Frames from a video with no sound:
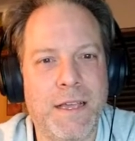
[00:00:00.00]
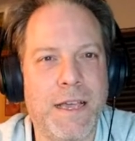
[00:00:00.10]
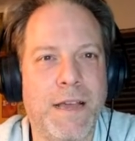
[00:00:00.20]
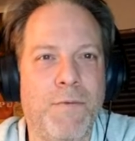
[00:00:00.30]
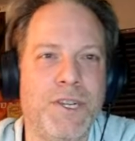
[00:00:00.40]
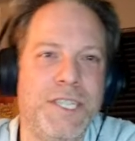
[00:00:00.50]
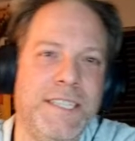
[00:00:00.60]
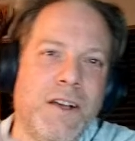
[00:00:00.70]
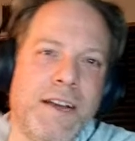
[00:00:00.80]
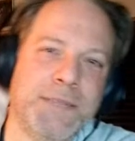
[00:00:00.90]
and where
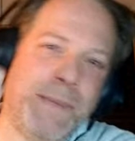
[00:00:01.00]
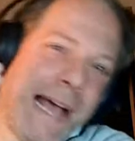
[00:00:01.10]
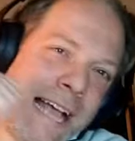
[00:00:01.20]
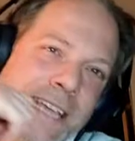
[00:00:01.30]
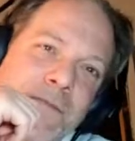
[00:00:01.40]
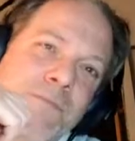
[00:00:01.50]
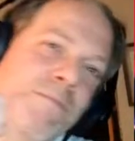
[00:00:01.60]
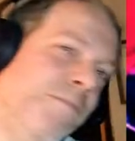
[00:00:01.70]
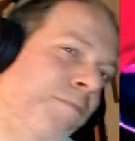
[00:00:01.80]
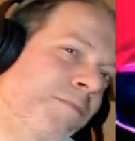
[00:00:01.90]
she's on his back and
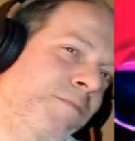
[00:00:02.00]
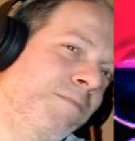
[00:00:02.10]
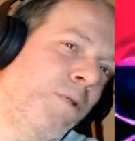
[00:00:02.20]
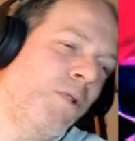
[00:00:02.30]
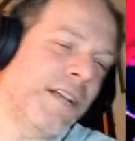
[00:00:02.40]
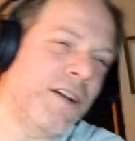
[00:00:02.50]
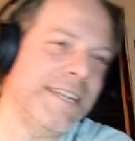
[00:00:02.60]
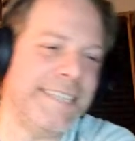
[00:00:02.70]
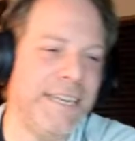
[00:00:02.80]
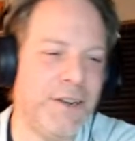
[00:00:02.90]
pulling on
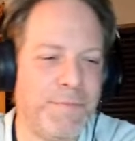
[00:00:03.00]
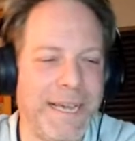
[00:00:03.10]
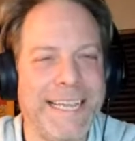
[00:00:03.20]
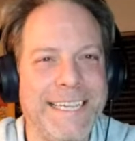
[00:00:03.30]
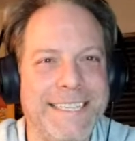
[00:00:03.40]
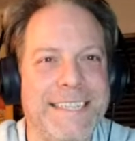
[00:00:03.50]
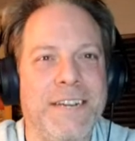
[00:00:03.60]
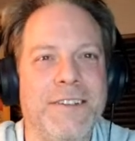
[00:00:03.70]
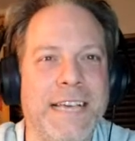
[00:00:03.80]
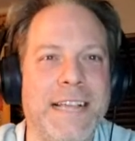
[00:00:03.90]
his ear, biting his
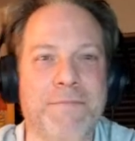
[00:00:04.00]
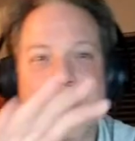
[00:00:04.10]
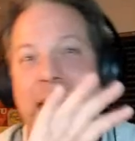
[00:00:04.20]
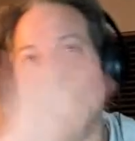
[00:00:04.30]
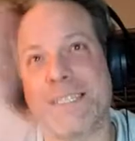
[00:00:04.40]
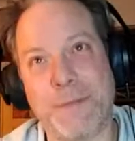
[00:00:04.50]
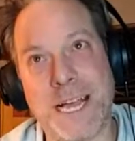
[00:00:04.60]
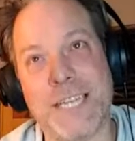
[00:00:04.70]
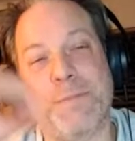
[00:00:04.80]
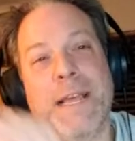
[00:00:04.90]
ear. That
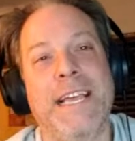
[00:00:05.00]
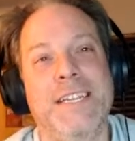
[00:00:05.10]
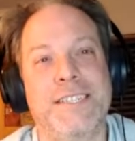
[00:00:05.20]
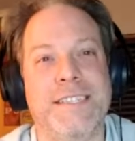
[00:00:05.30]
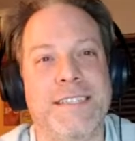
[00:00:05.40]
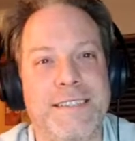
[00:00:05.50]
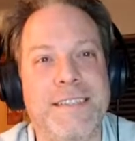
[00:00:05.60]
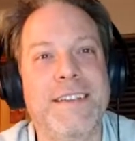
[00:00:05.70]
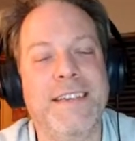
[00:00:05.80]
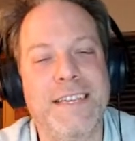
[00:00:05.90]
splash page is
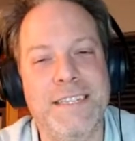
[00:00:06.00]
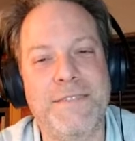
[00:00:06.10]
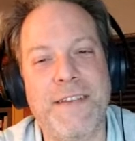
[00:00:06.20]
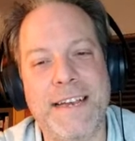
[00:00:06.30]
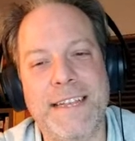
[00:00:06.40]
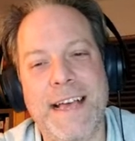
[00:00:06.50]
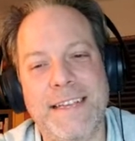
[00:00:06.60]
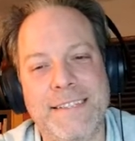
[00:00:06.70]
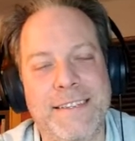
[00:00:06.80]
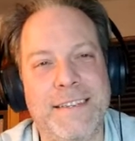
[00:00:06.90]

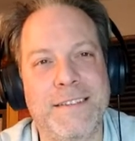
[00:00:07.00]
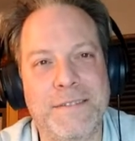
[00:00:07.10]
fantastic.